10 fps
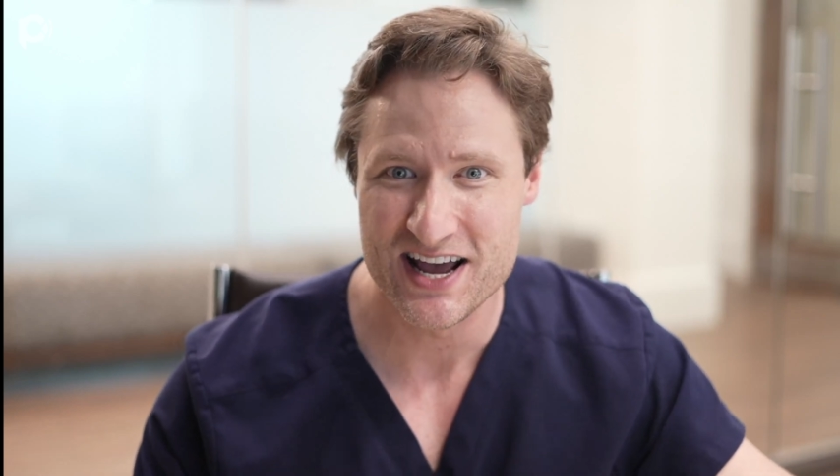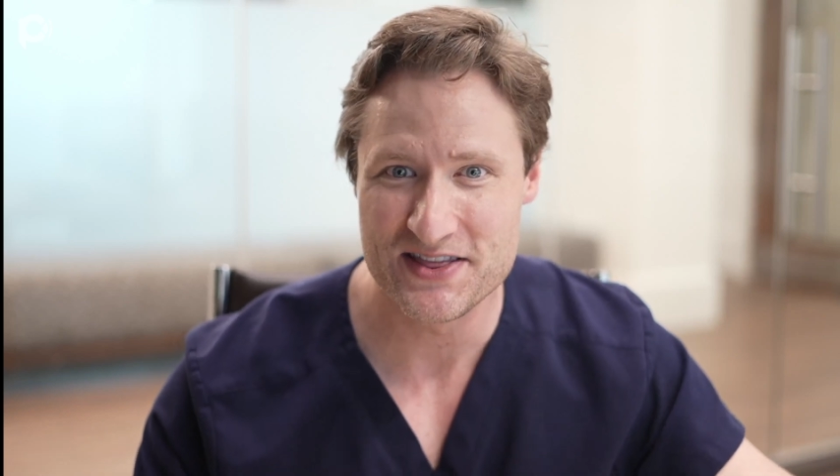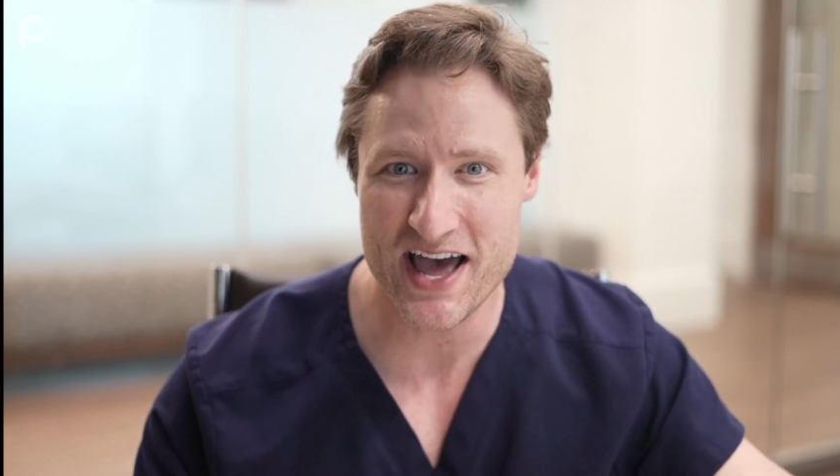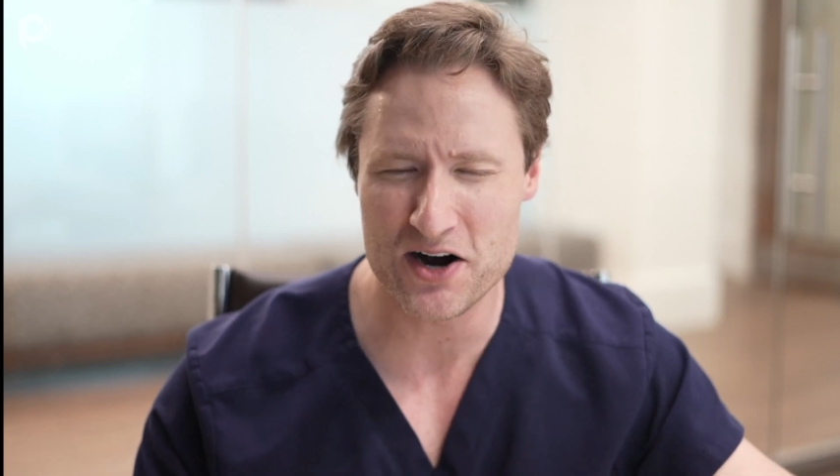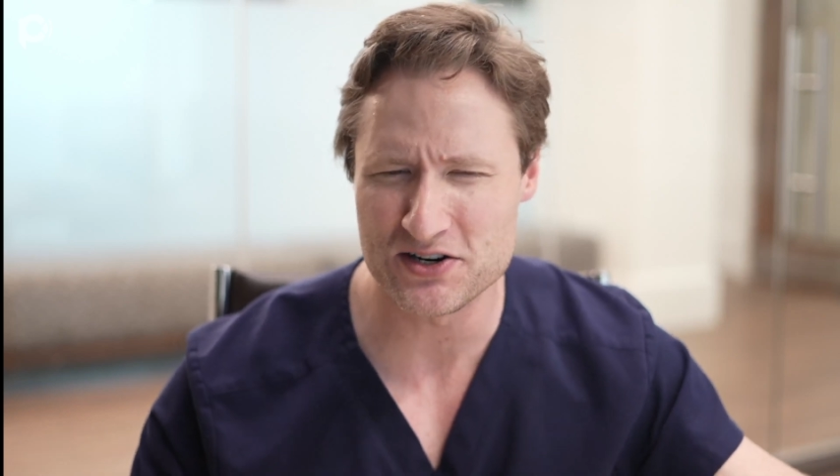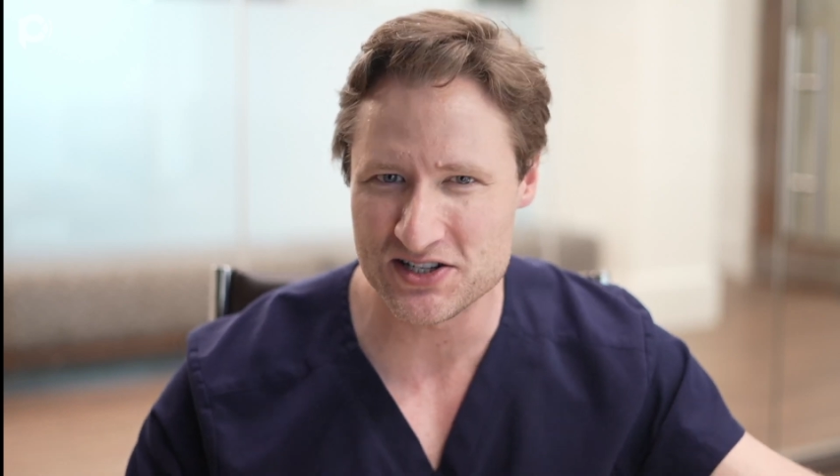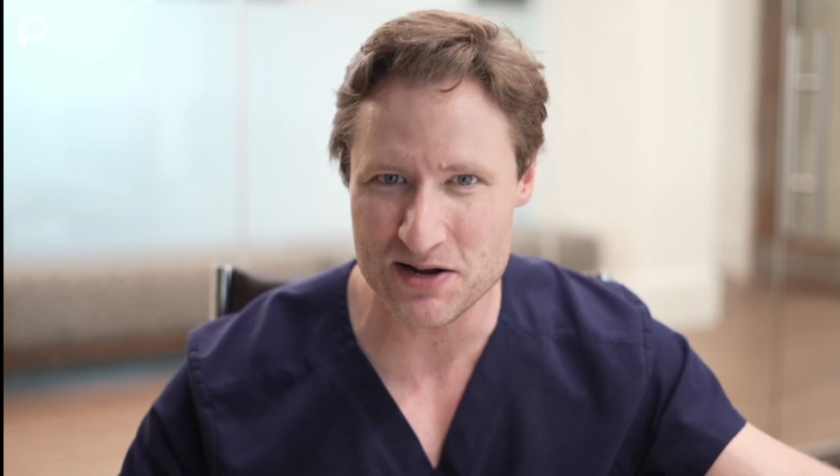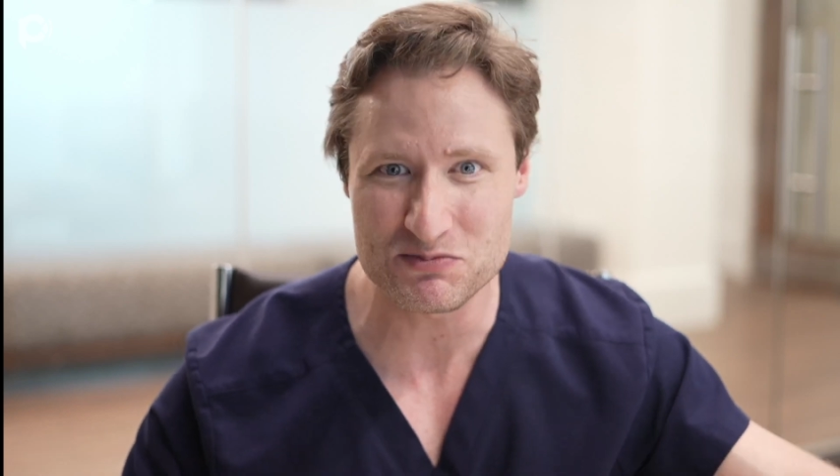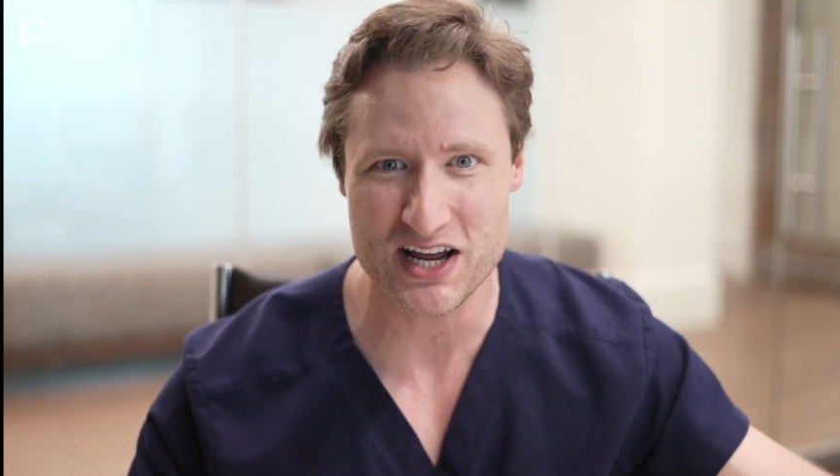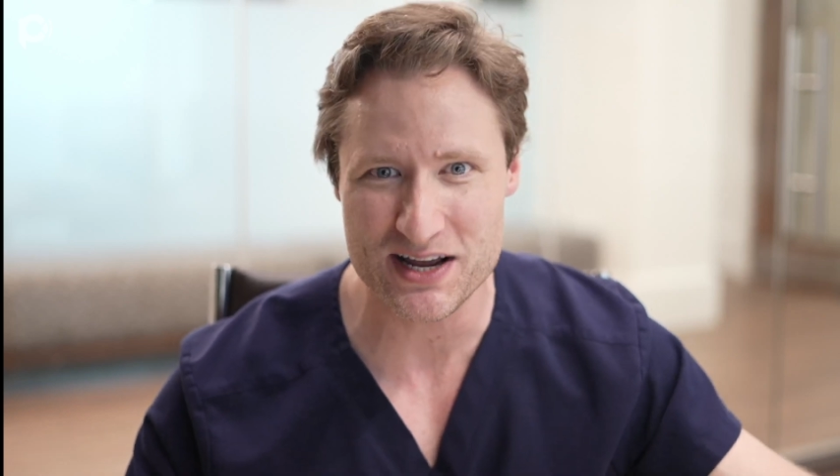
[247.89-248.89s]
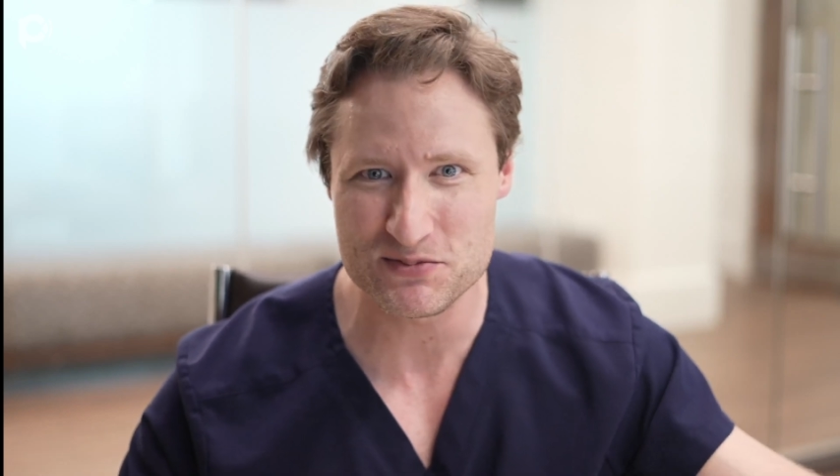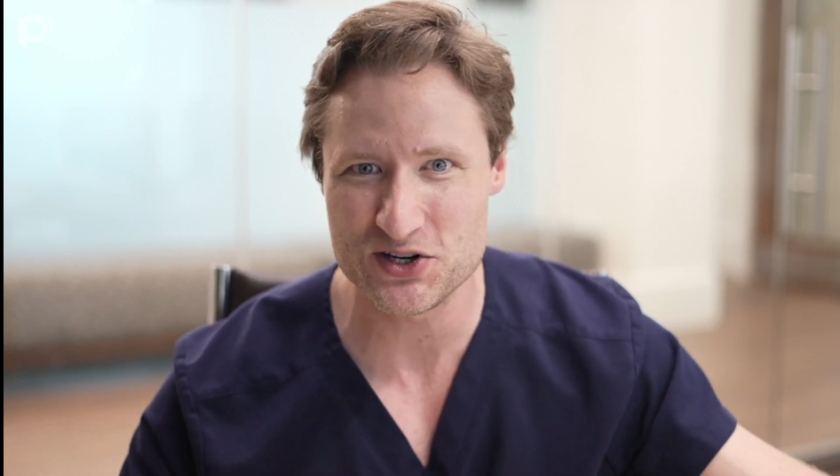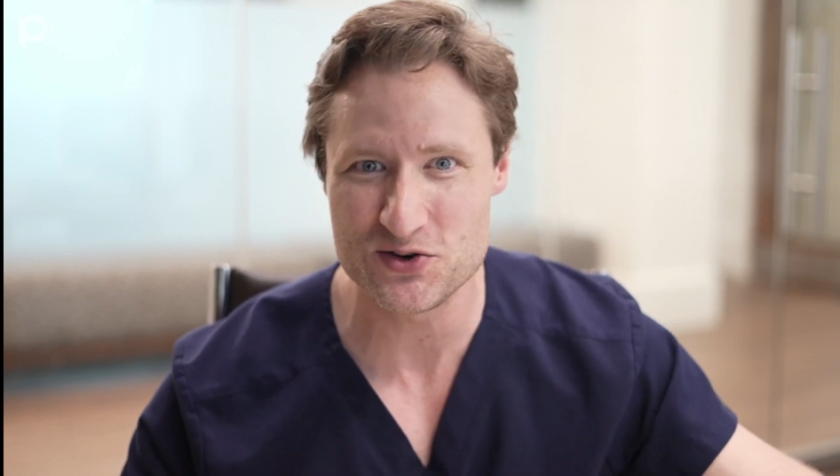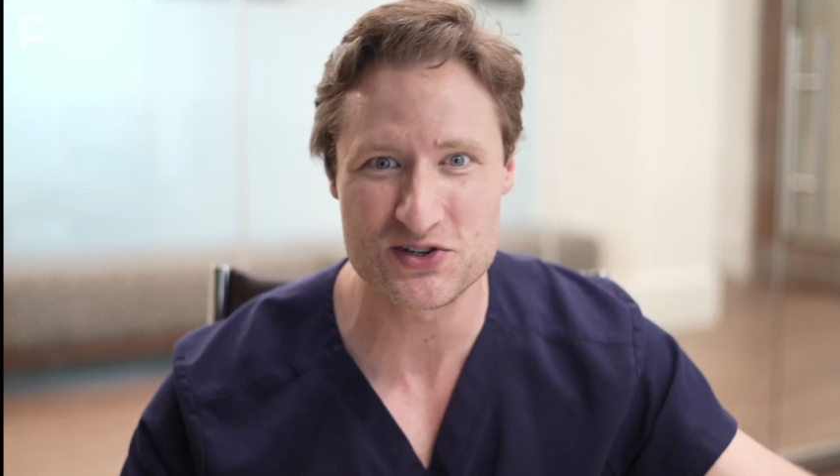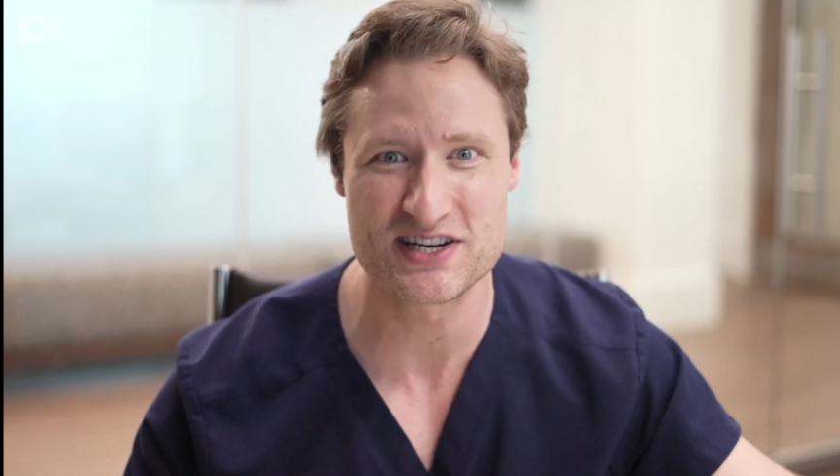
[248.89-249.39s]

that are sometimes used